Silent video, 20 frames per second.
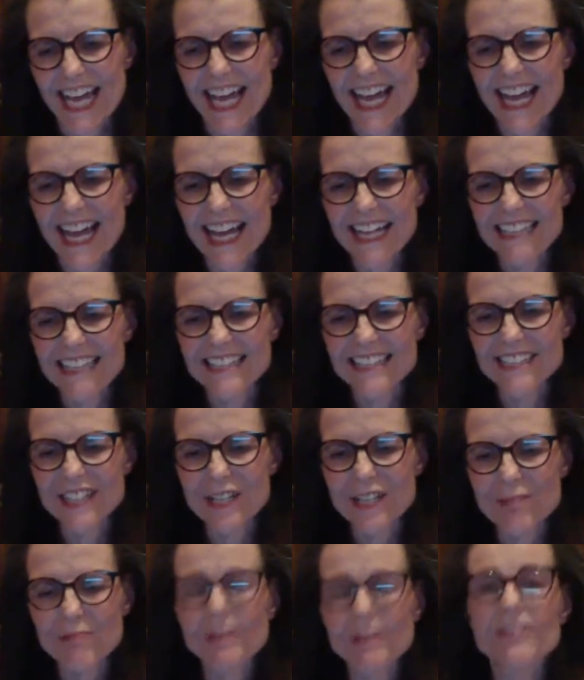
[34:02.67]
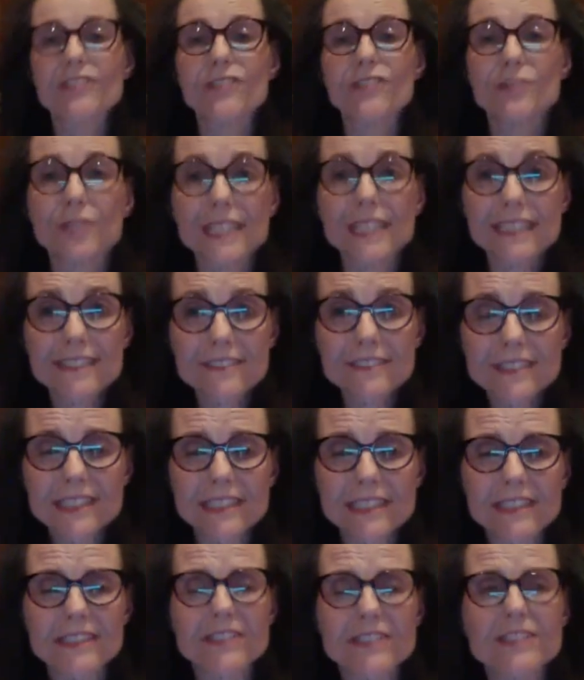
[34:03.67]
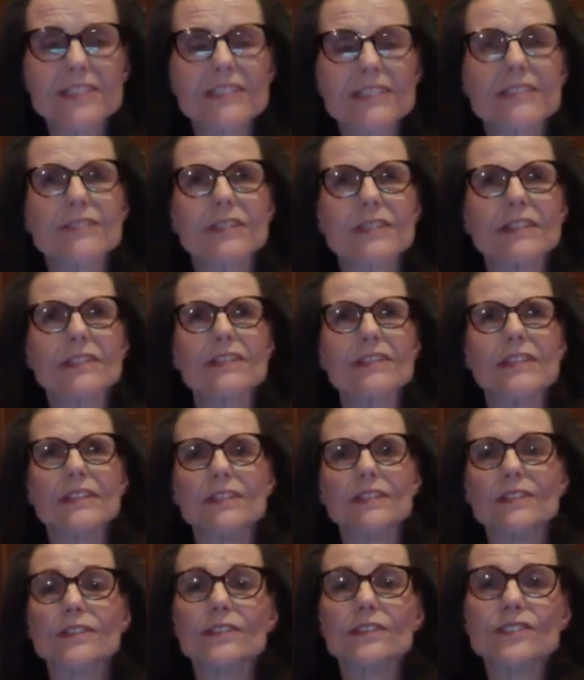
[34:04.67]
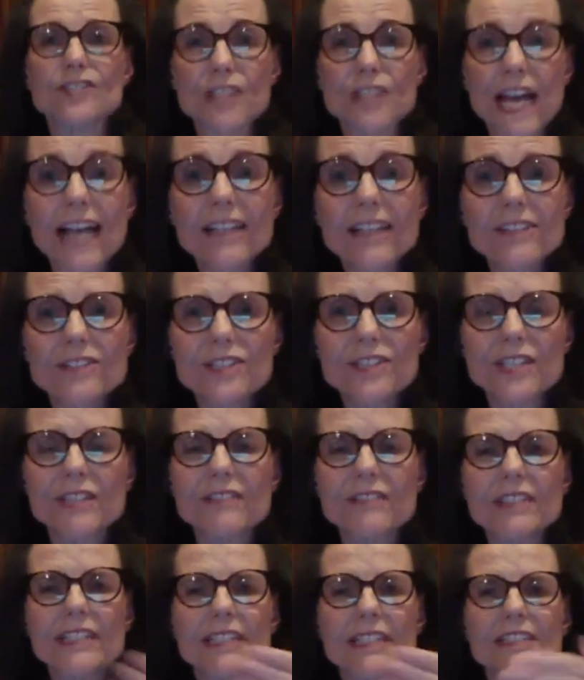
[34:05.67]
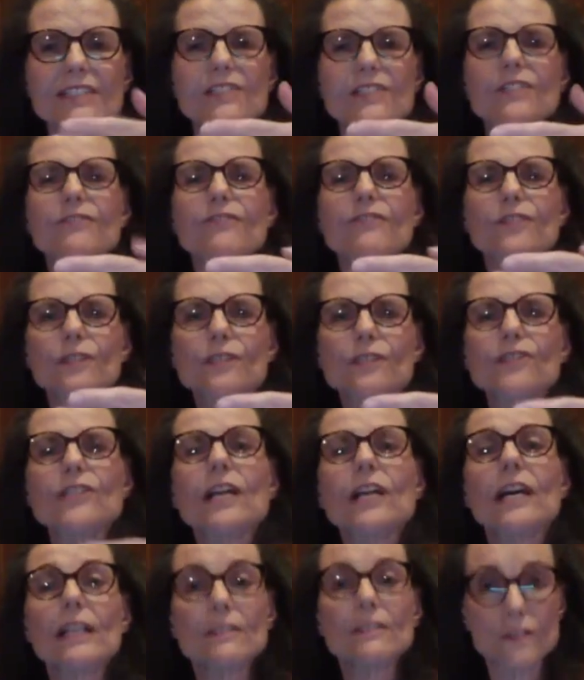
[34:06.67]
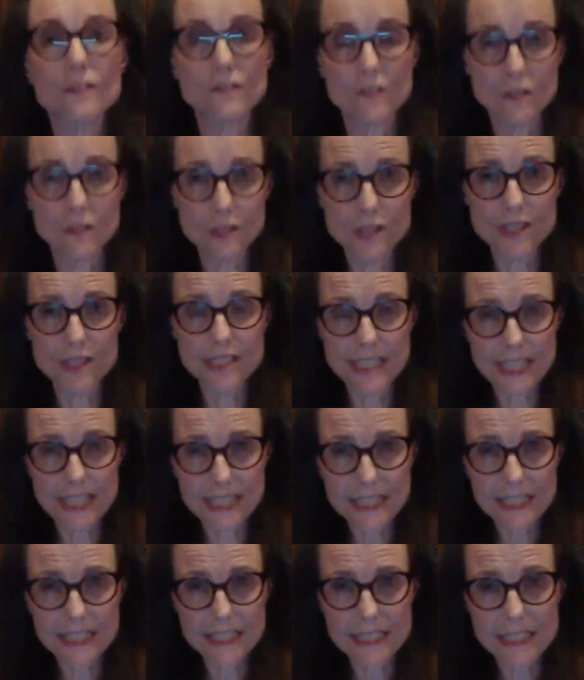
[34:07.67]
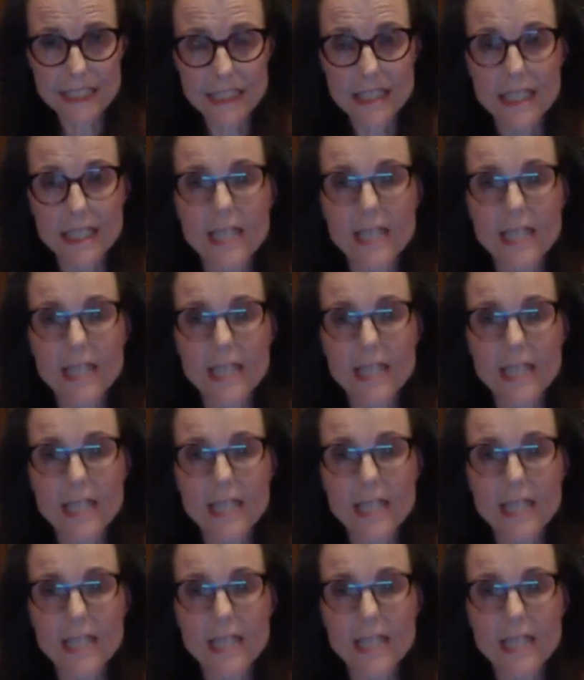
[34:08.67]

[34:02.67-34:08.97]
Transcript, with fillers: And uh, but the trick of it is, and the, the, the challenge of it is, the first line of the first stanza